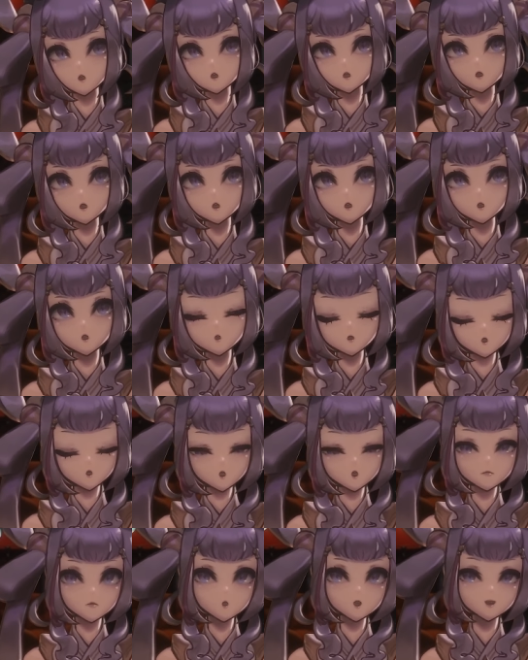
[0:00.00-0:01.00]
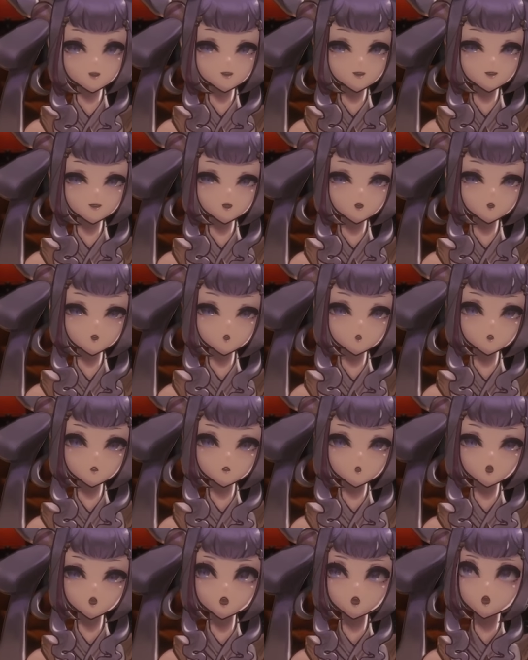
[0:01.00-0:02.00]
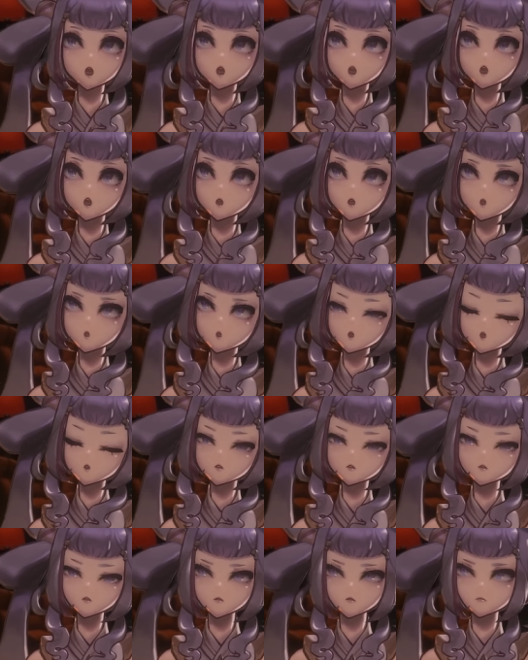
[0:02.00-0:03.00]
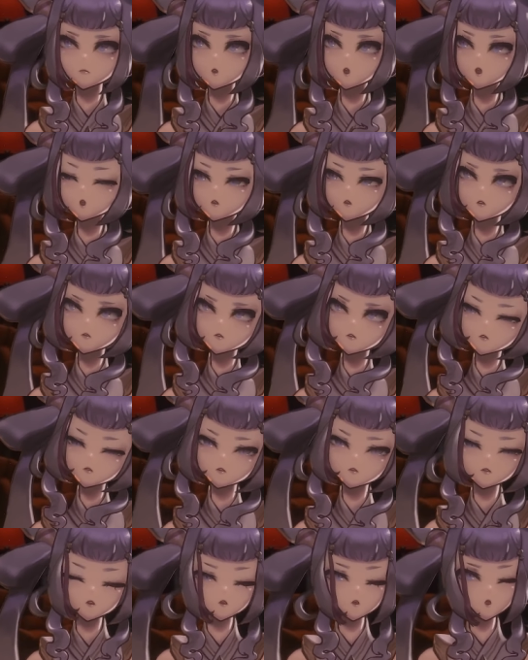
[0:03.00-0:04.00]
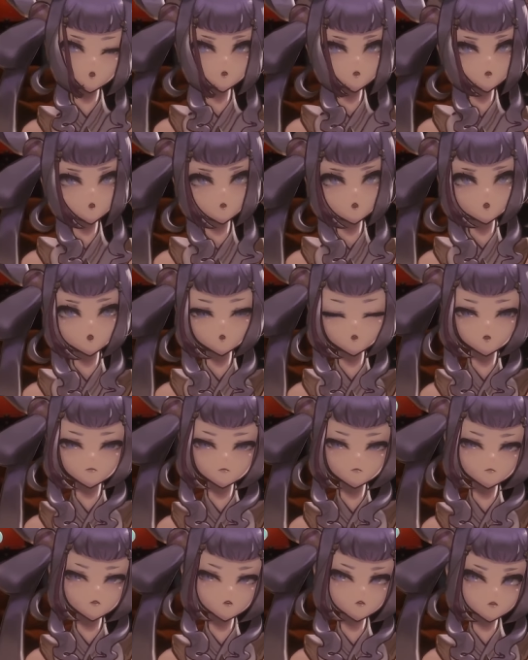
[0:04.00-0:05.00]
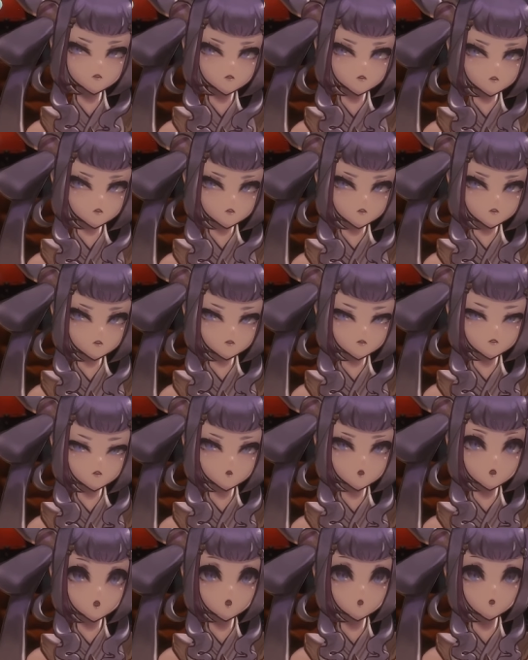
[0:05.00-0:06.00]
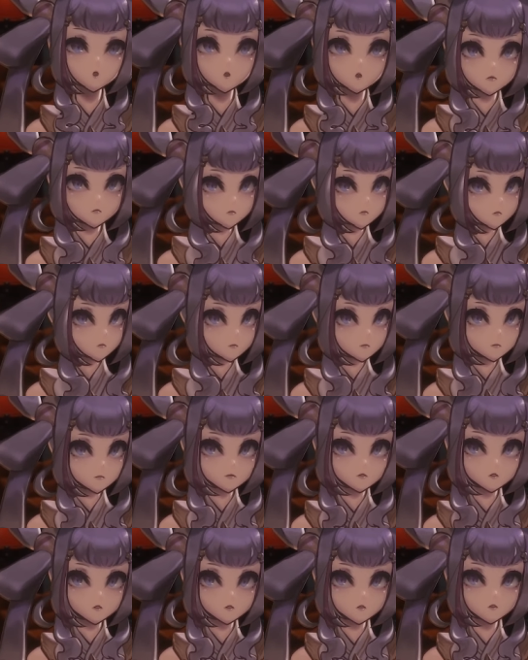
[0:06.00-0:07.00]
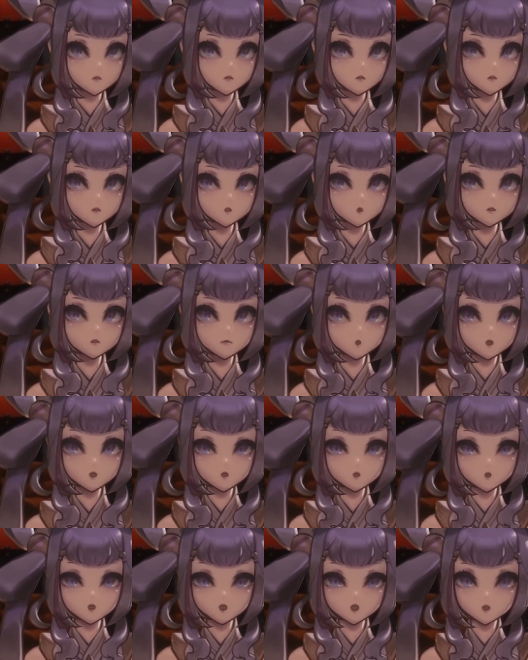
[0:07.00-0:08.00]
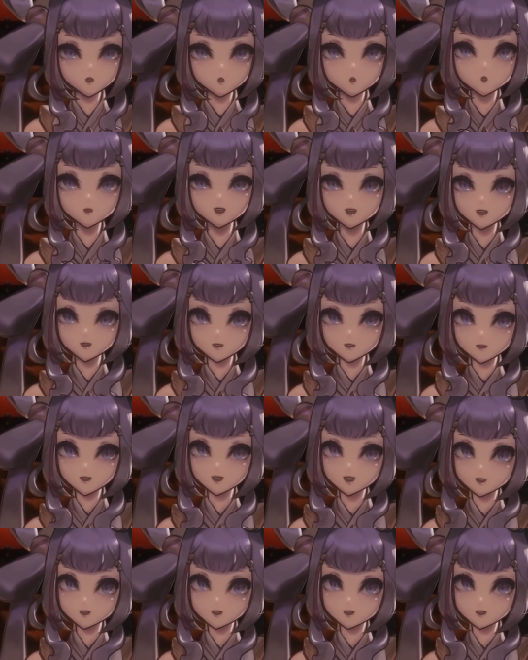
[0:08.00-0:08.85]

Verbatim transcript: The response of, I don't actually need anyone, is harmful to your mental and physical health.